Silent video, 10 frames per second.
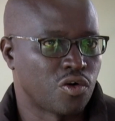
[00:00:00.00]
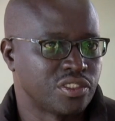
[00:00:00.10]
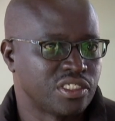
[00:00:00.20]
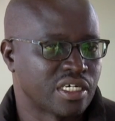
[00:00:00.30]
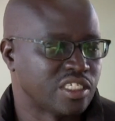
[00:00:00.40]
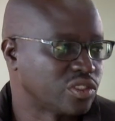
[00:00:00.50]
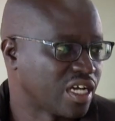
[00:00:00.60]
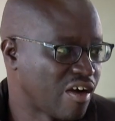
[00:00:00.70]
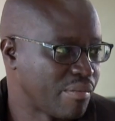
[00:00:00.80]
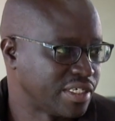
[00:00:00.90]
course, it was a
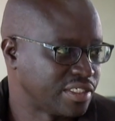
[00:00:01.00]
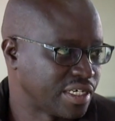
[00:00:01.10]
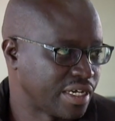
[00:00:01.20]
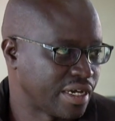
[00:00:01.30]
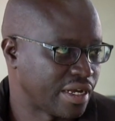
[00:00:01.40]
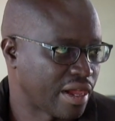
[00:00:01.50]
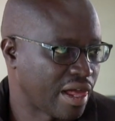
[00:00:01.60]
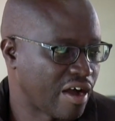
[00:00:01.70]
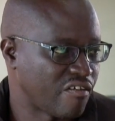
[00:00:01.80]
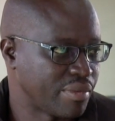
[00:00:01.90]
government
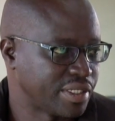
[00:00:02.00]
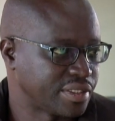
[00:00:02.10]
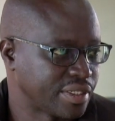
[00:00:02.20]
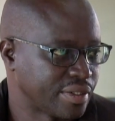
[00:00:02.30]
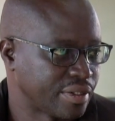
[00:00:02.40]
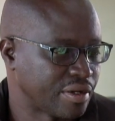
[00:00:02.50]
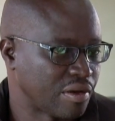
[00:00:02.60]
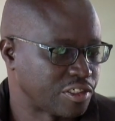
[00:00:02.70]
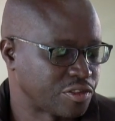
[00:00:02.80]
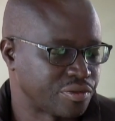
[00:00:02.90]

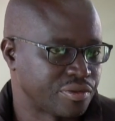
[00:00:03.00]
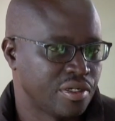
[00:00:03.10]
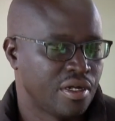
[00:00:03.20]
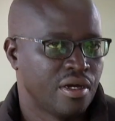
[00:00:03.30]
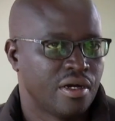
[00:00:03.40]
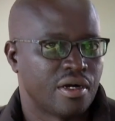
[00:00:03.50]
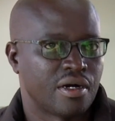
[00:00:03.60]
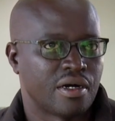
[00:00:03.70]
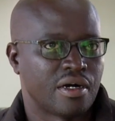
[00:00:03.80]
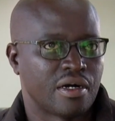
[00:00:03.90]
regulation.
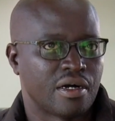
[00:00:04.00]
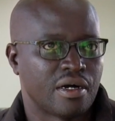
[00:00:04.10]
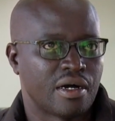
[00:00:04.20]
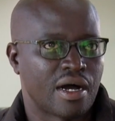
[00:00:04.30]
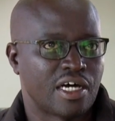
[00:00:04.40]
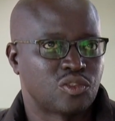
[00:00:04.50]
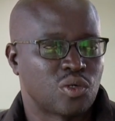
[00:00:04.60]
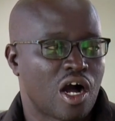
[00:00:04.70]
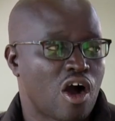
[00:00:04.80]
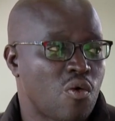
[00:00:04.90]
As
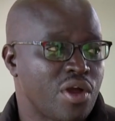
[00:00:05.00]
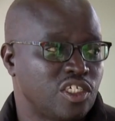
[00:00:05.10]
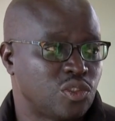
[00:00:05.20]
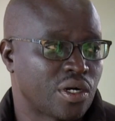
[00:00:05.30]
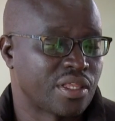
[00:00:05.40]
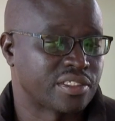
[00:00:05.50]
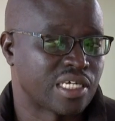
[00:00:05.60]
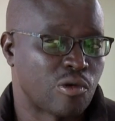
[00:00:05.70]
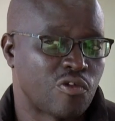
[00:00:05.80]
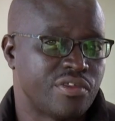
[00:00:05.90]
to how we ensure that
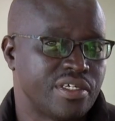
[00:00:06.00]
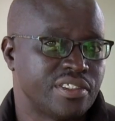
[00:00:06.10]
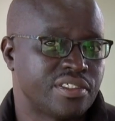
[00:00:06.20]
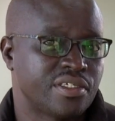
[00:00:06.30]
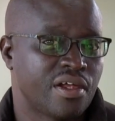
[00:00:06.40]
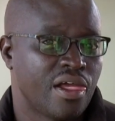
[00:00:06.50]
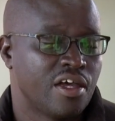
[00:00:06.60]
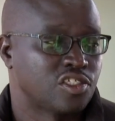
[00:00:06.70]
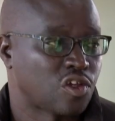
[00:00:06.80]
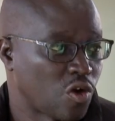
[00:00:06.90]
some of these
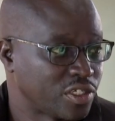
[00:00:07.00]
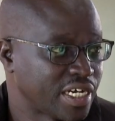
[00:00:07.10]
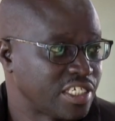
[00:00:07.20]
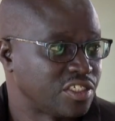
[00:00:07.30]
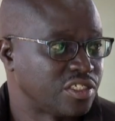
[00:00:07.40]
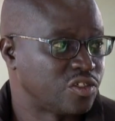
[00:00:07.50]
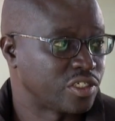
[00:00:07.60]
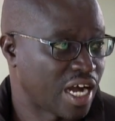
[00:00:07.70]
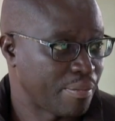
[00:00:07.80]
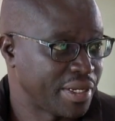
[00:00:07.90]
slaughter is
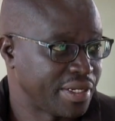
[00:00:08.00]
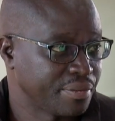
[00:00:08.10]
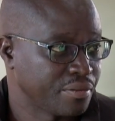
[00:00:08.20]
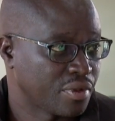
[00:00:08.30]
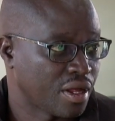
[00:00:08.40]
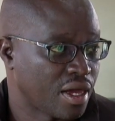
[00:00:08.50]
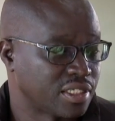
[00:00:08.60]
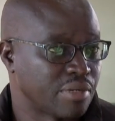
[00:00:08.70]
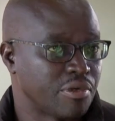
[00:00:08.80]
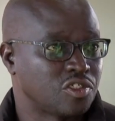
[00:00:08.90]
not happening,
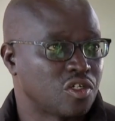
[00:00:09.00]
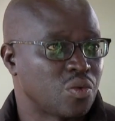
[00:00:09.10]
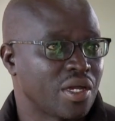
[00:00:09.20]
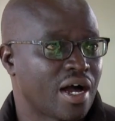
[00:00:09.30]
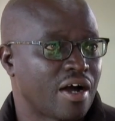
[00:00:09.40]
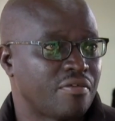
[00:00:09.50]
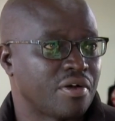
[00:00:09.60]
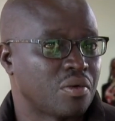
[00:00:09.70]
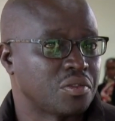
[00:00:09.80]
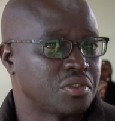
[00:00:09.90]
as I mentioned, we have
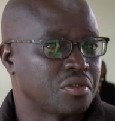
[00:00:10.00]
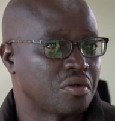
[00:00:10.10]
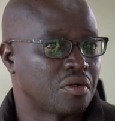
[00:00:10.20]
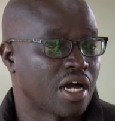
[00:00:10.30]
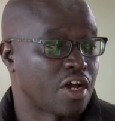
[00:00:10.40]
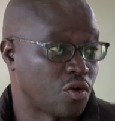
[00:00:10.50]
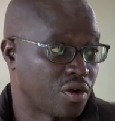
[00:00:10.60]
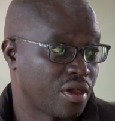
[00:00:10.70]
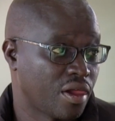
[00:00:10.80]
what we call ADOC,